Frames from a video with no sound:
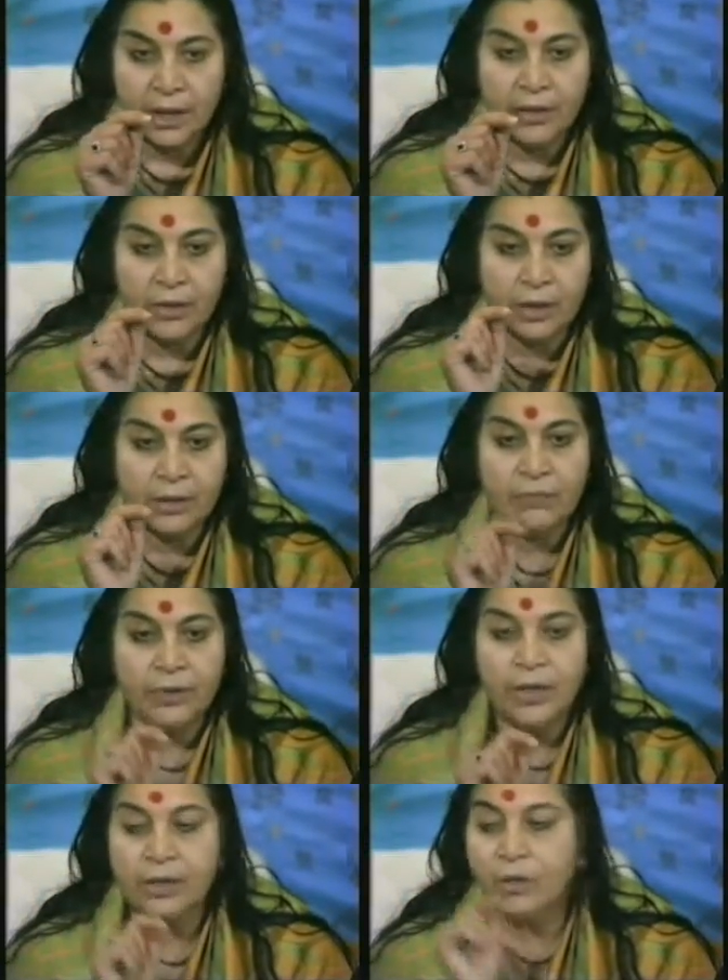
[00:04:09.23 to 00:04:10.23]
and not
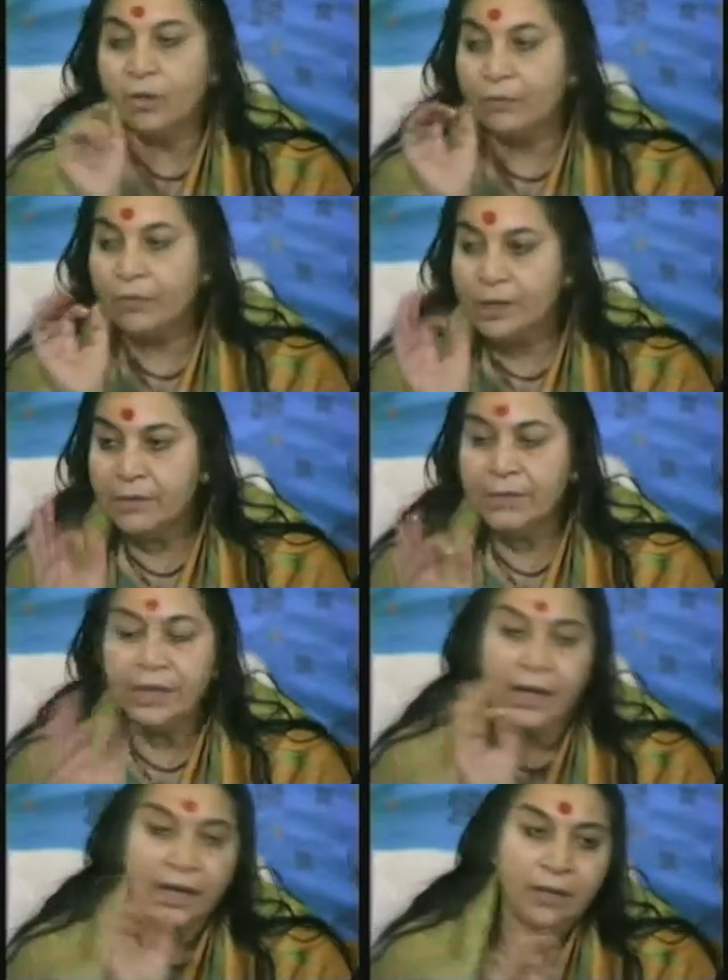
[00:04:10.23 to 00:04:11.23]
afraid of
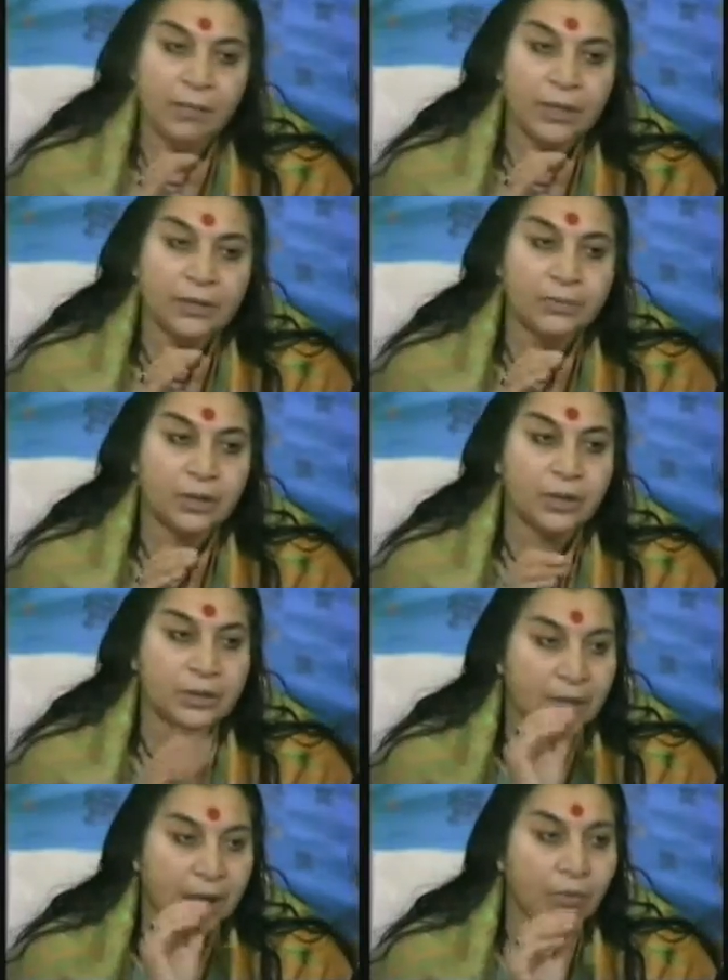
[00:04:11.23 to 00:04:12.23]
leaving any place
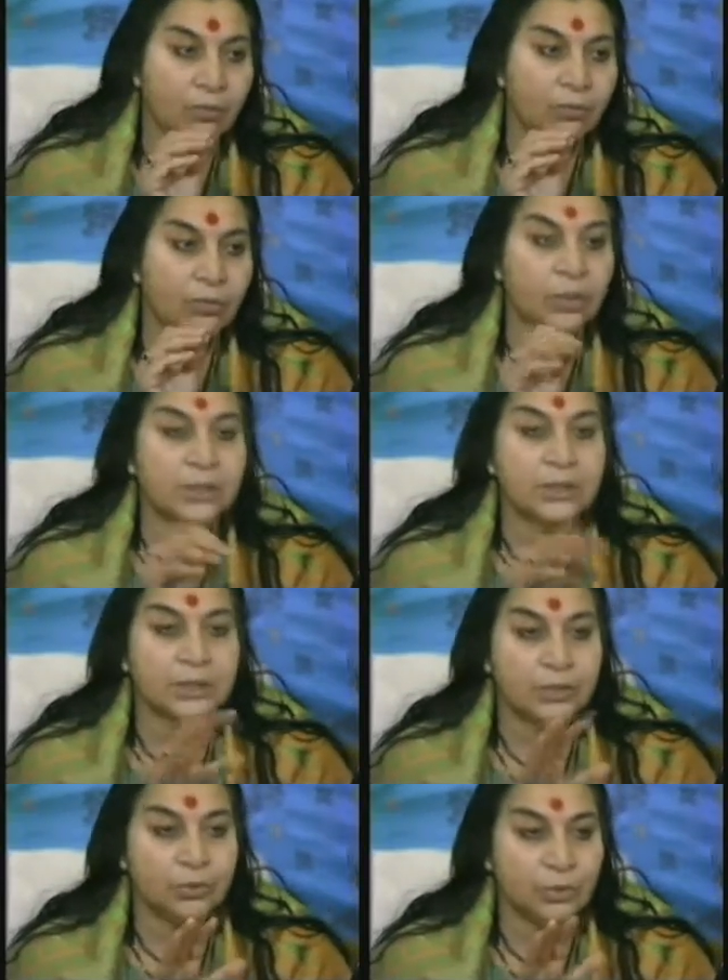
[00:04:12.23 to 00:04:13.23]
because now you are
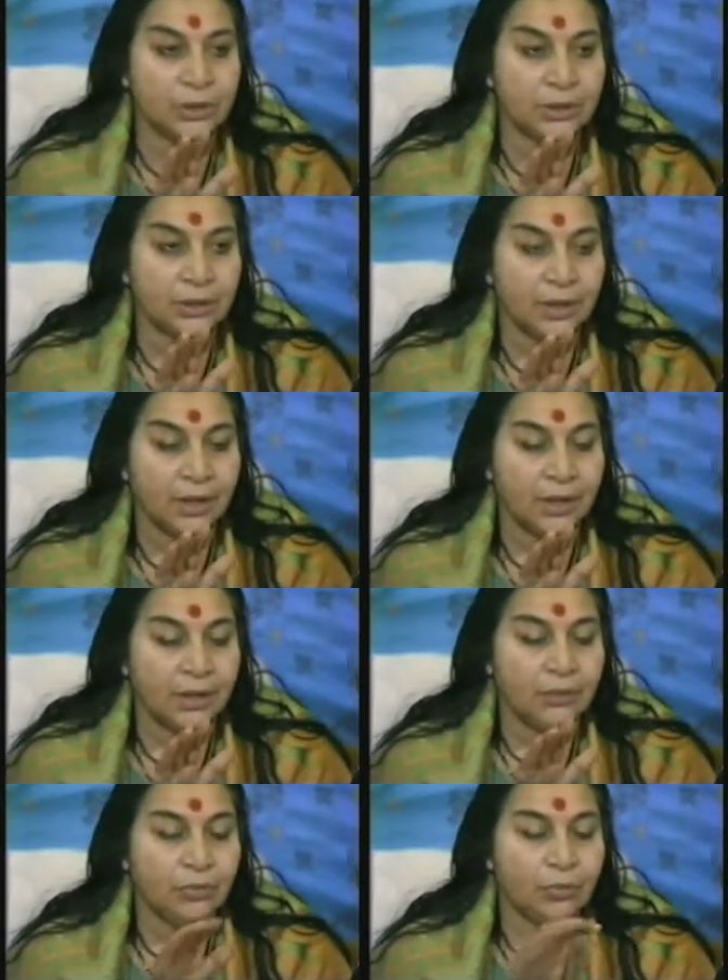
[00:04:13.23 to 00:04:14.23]
Sahaja Yogis.
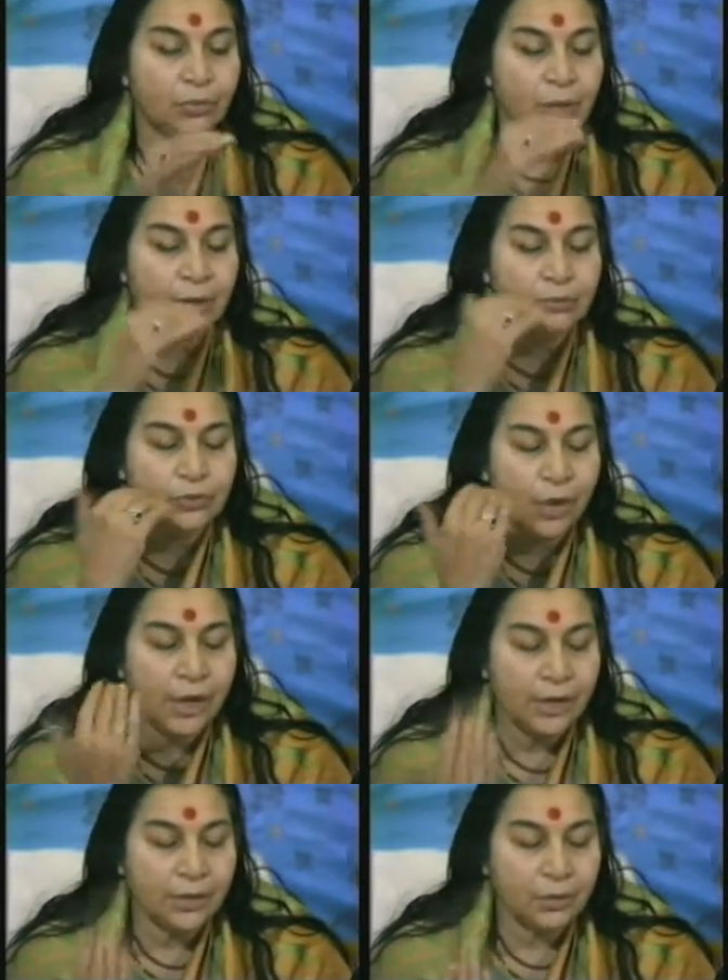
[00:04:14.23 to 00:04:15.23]
You have
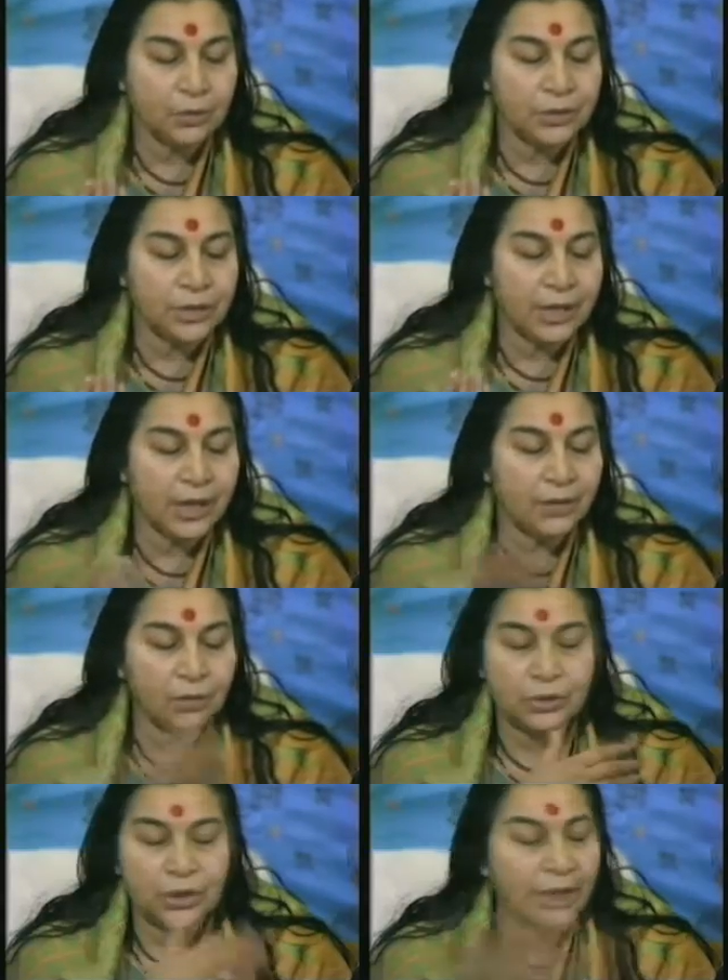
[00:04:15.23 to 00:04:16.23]
joined the ocean and
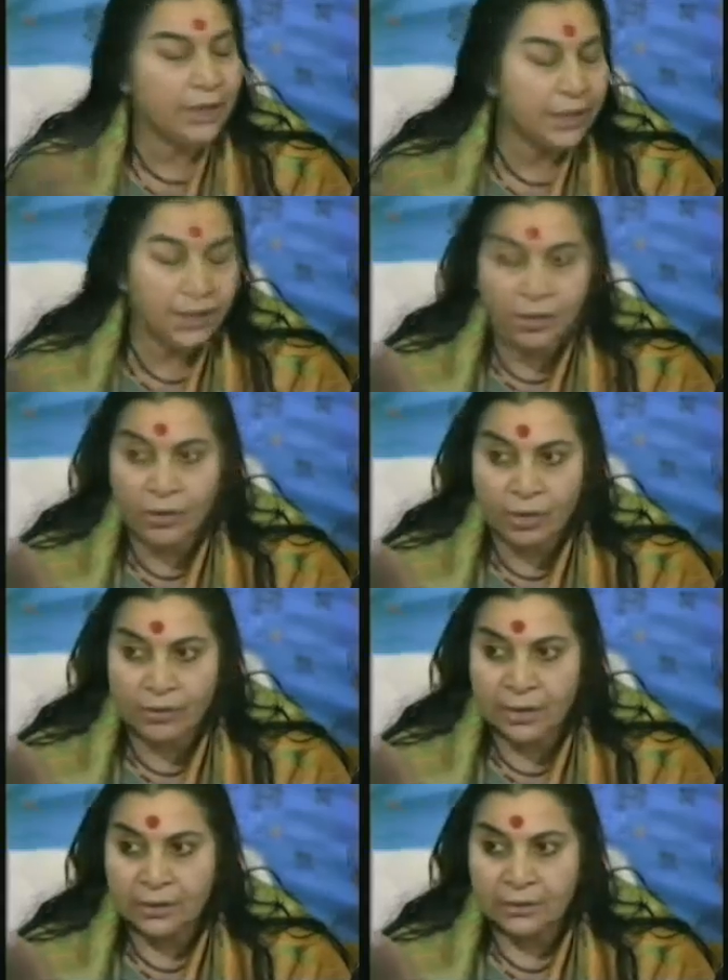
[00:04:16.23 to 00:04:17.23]
ocean can take you in.
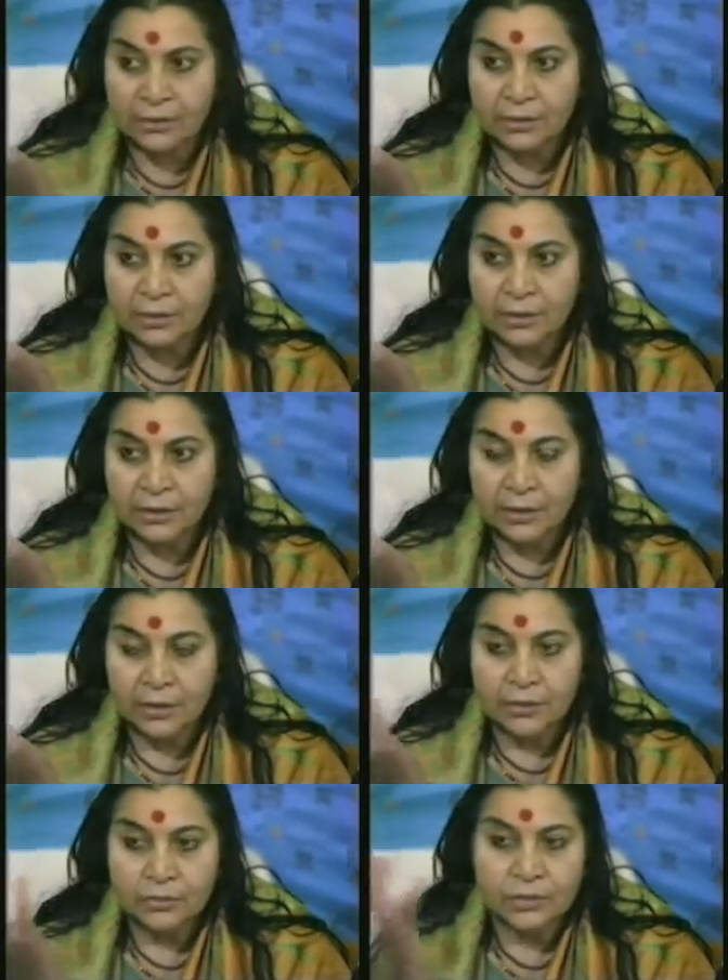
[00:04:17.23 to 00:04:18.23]

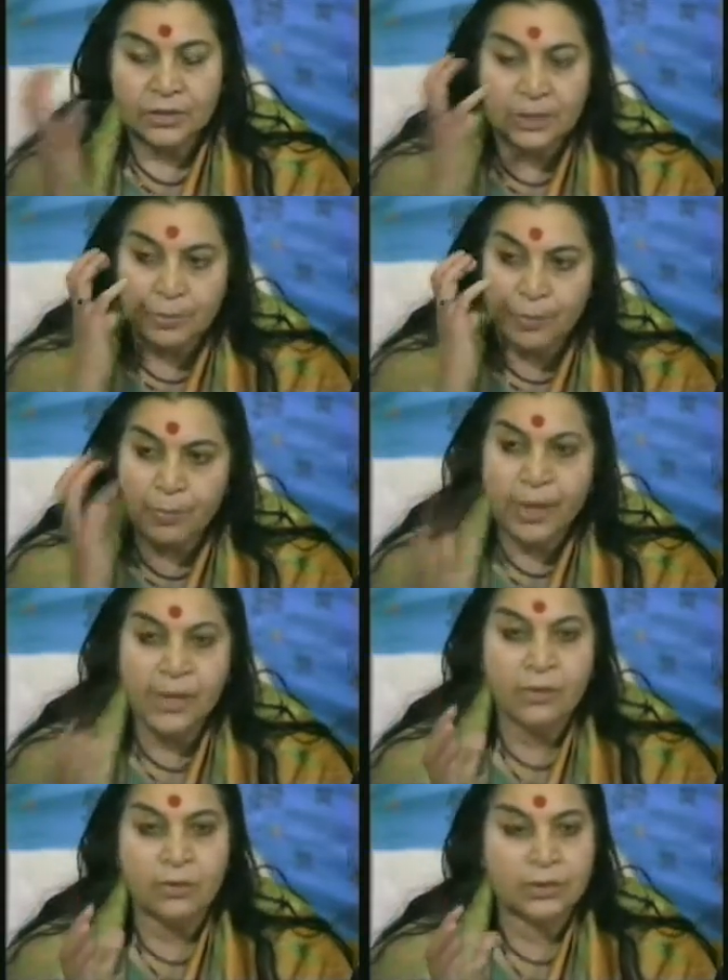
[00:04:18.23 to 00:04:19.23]
So just
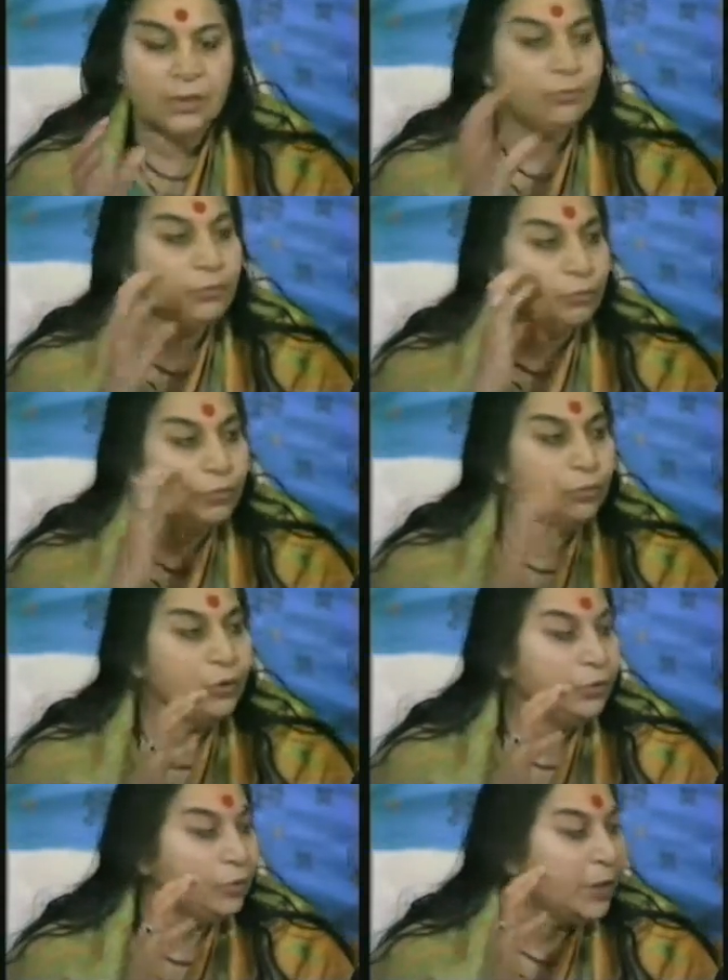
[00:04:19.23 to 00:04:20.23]
prepare yourself to move
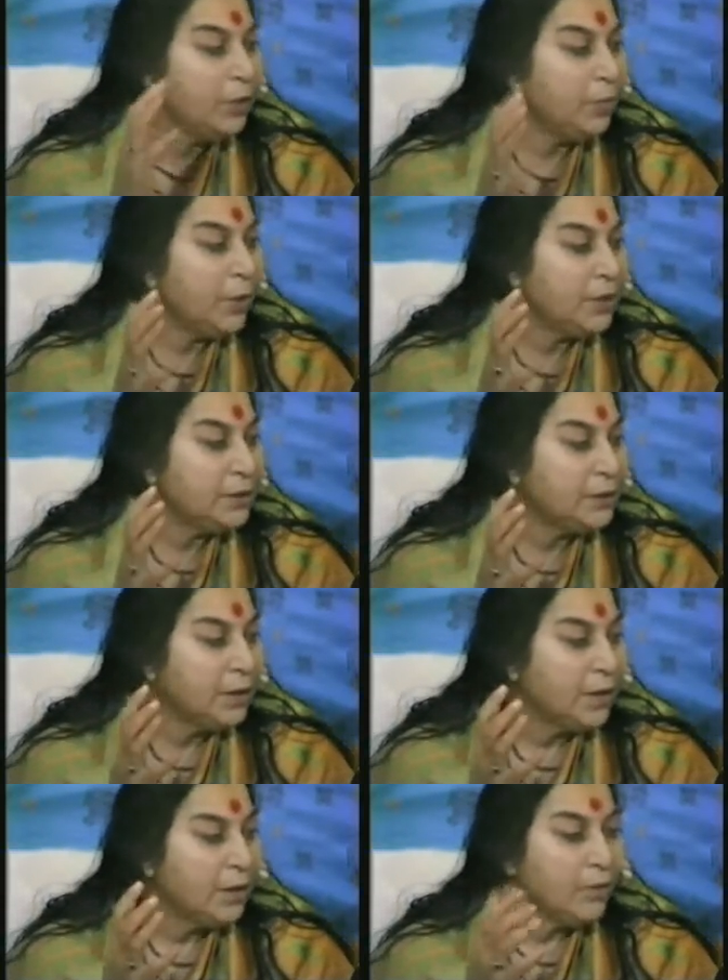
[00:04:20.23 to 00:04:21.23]
into any place
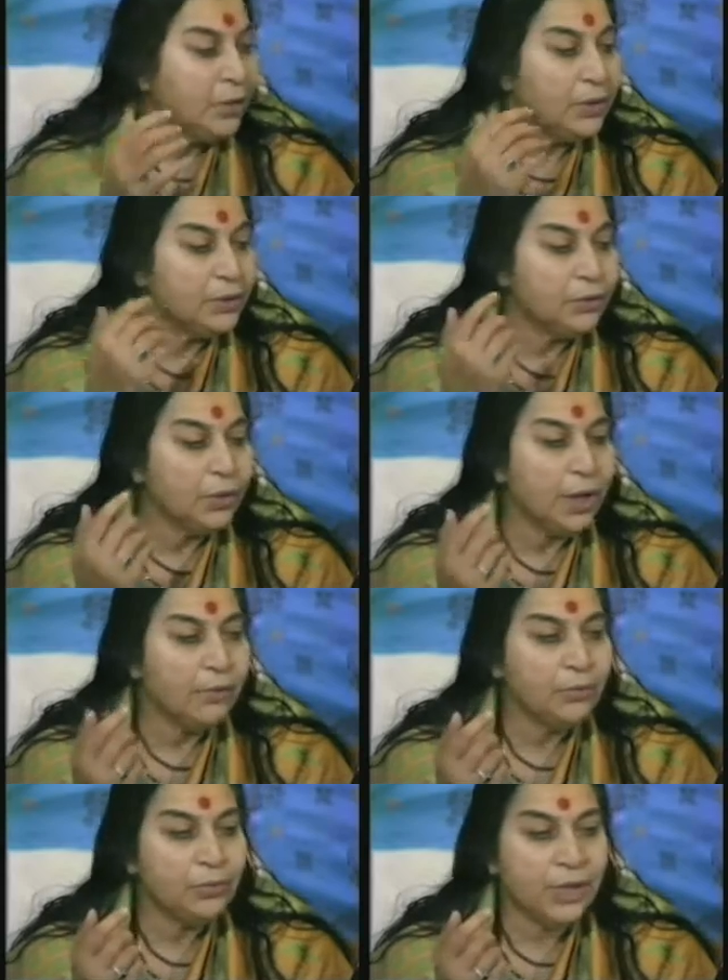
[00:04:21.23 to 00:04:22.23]
because you
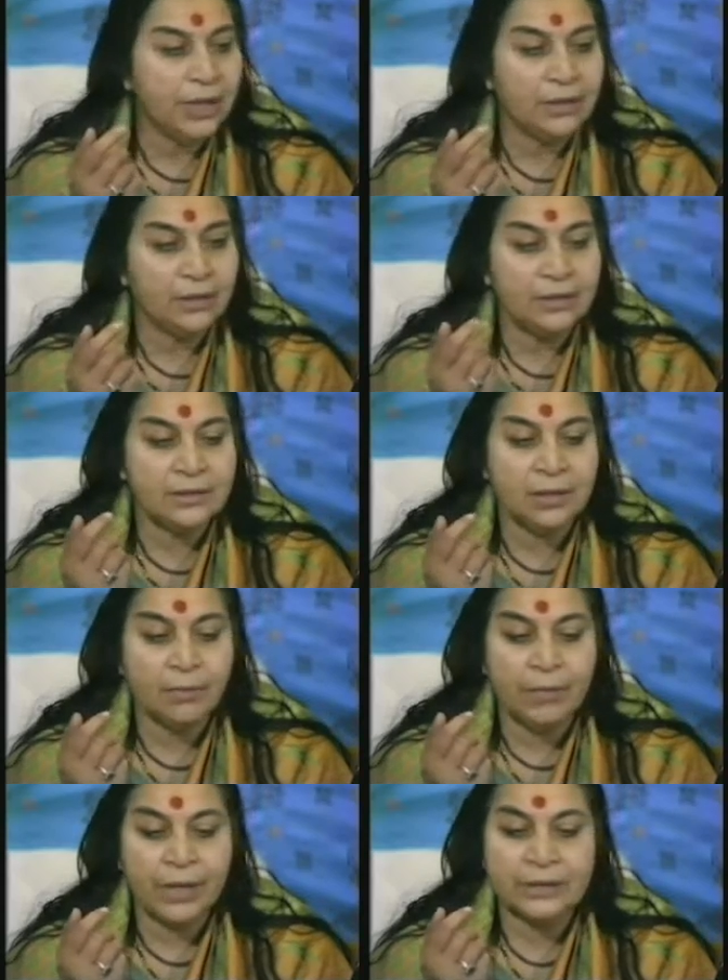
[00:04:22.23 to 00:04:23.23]
have to take this
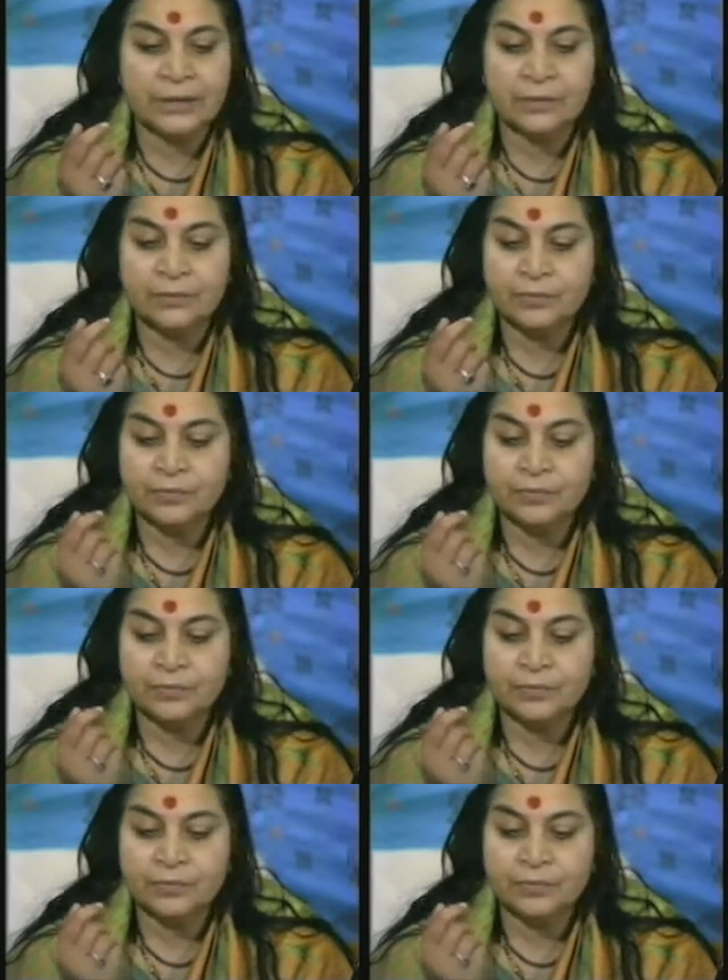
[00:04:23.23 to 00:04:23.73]
compassion